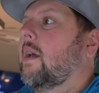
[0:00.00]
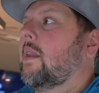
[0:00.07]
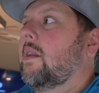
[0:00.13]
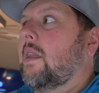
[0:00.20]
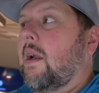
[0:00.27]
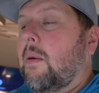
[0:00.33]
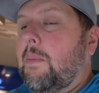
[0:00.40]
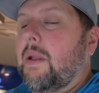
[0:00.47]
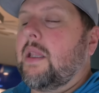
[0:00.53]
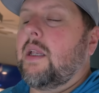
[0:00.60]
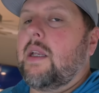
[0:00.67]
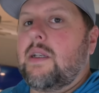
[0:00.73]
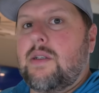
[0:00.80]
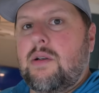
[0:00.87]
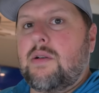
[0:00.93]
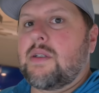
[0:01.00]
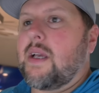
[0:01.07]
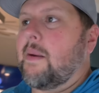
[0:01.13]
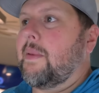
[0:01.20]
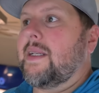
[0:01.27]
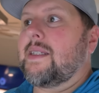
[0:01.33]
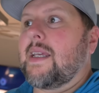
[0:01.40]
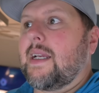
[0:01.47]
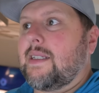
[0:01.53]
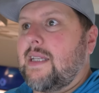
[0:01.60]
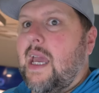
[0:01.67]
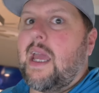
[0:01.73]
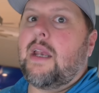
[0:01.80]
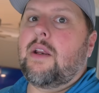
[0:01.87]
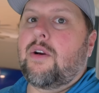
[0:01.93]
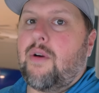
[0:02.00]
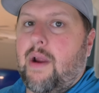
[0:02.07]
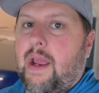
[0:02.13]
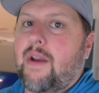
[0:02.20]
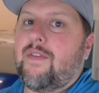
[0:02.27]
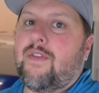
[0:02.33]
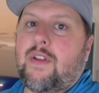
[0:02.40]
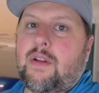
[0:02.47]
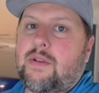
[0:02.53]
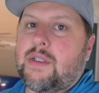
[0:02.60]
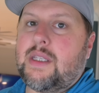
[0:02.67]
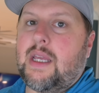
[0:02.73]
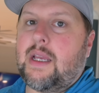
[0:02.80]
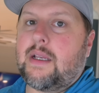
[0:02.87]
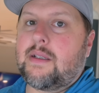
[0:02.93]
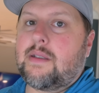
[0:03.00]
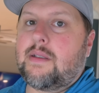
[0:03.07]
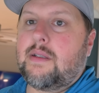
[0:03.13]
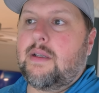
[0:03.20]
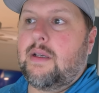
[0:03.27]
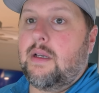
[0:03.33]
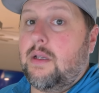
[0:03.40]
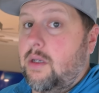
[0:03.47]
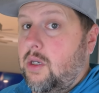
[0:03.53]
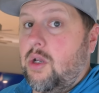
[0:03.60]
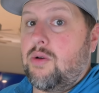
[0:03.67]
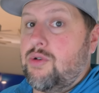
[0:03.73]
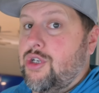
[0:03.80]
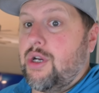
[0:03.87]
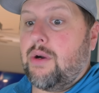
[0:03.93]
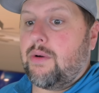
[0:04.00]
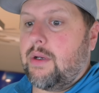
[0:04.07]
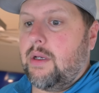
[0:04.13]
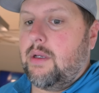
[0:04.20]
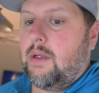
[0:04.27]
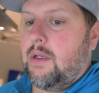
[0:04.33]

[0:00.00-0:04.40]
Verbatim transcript: They're billing insurance companies like 10 grand for those things. No joke.